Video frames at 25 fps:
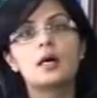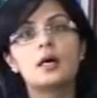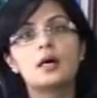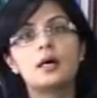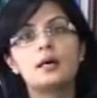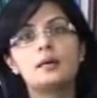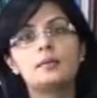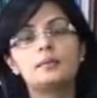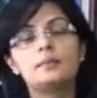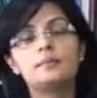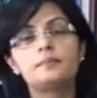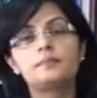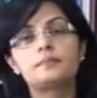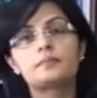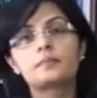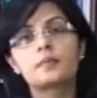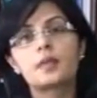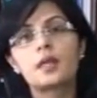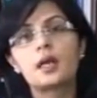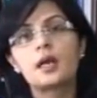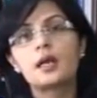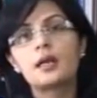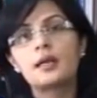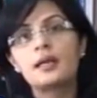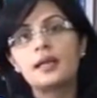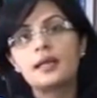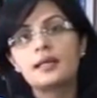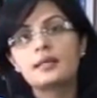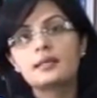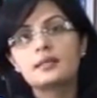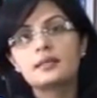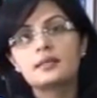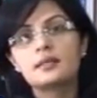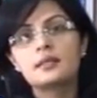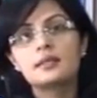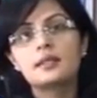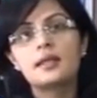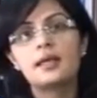um,
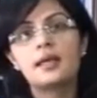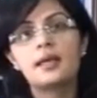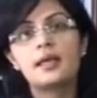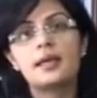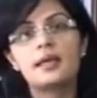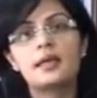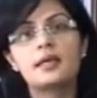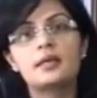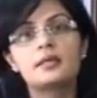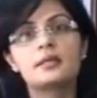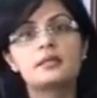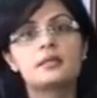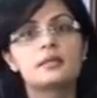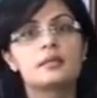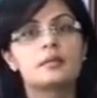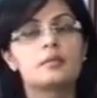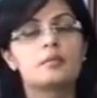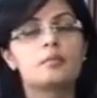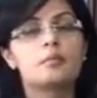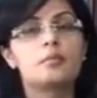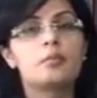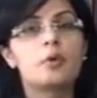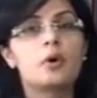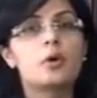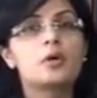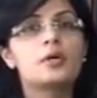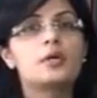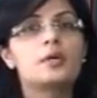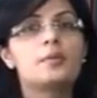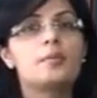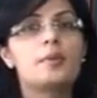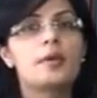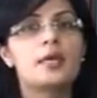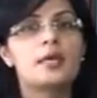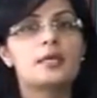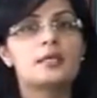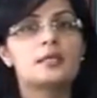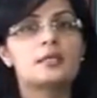unless there is broader
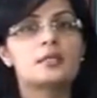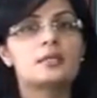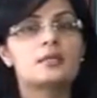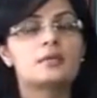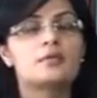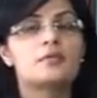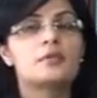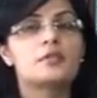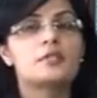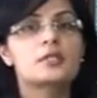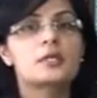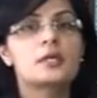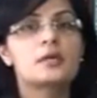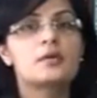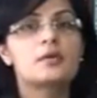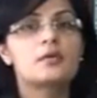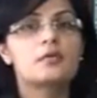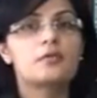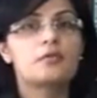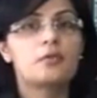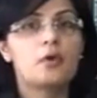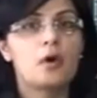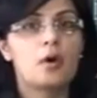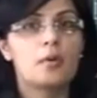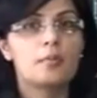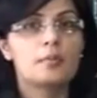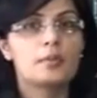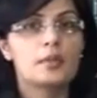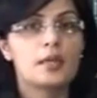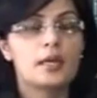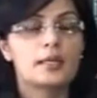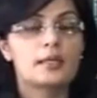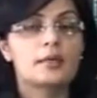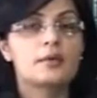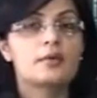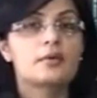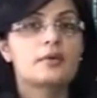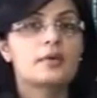based fiscal reform
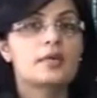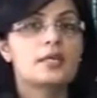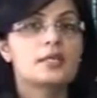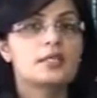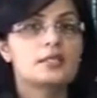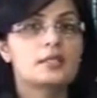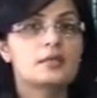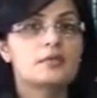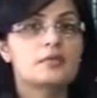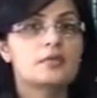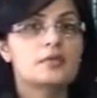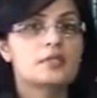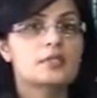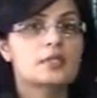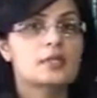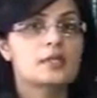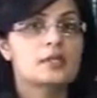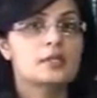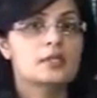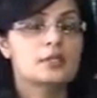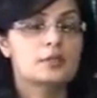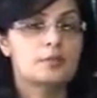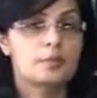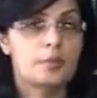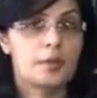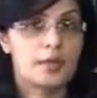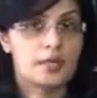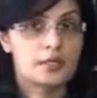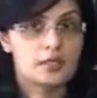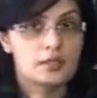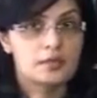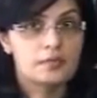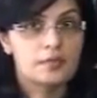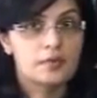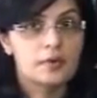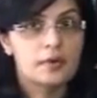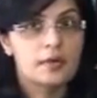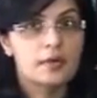that increase the fiscal
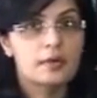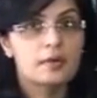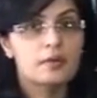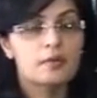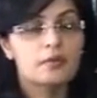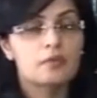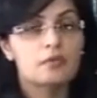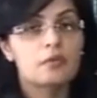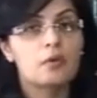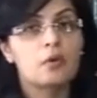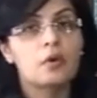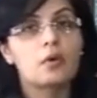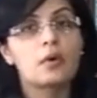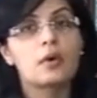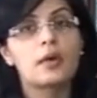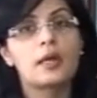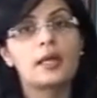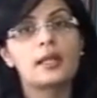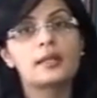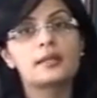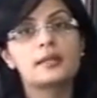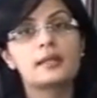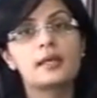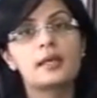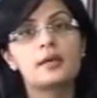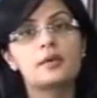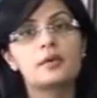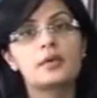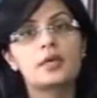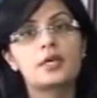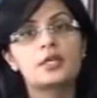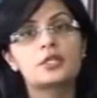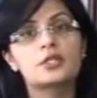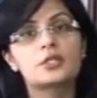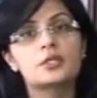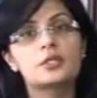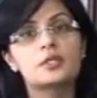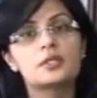space for, for health
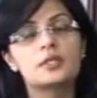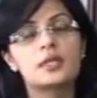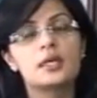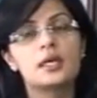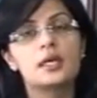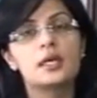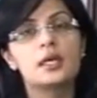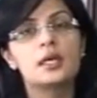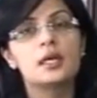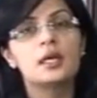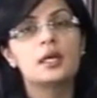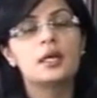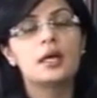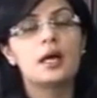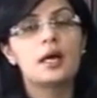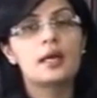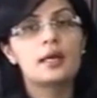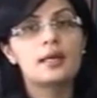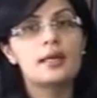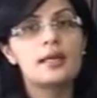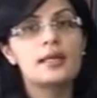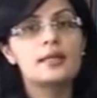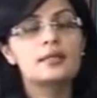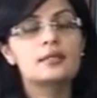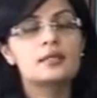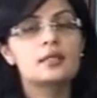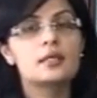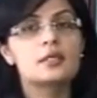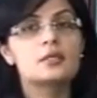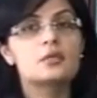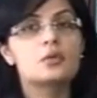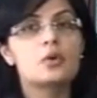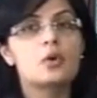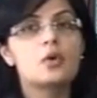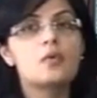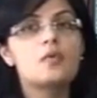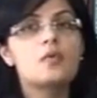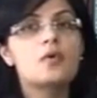allocations, unless
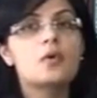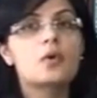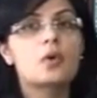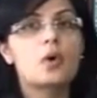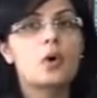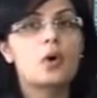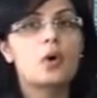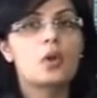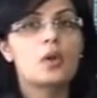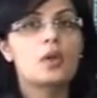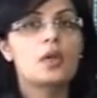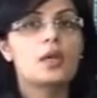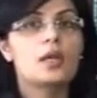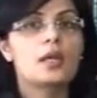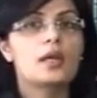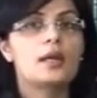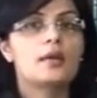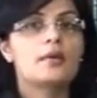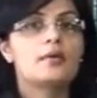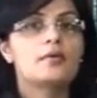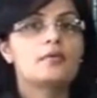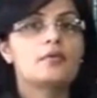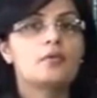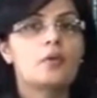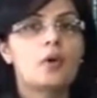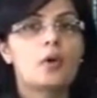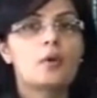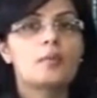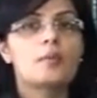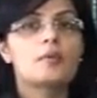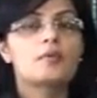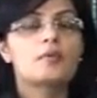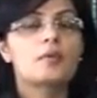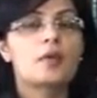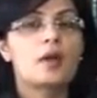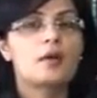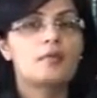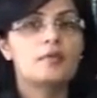there's overall
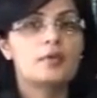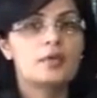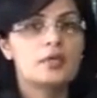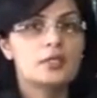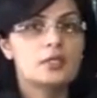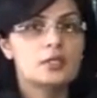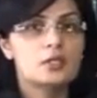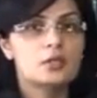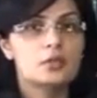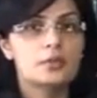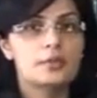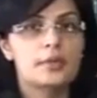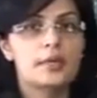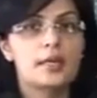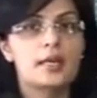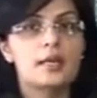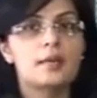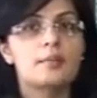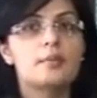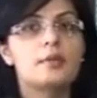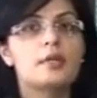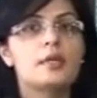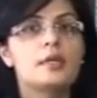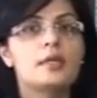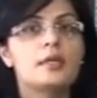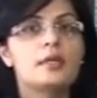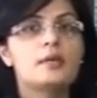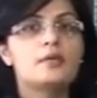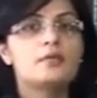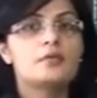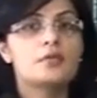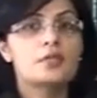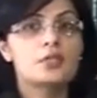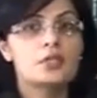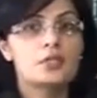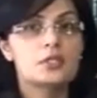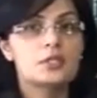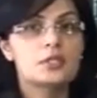reform of governance to enable
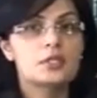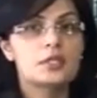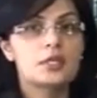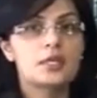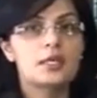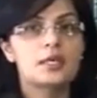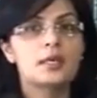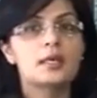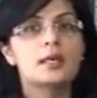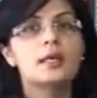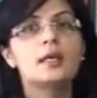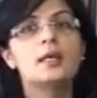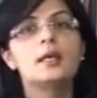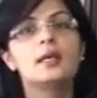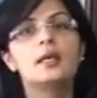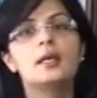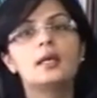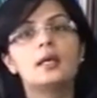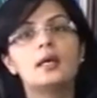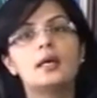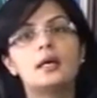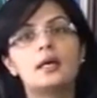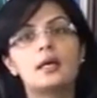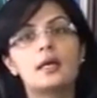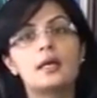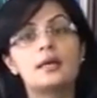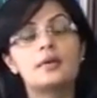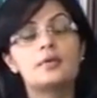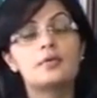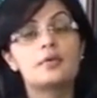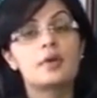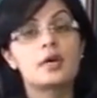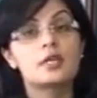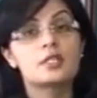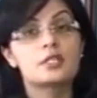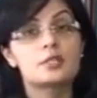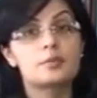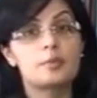efficiency uh, and
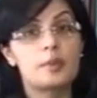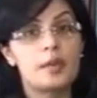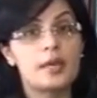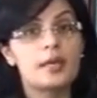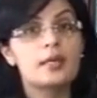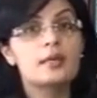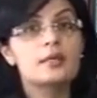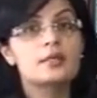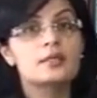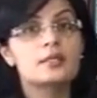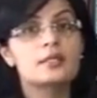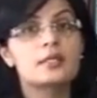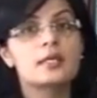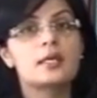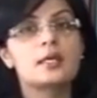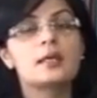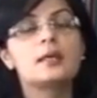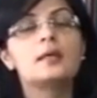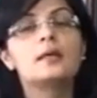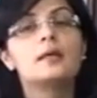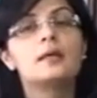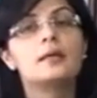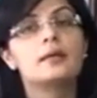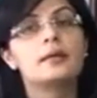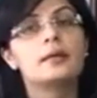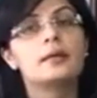transparency,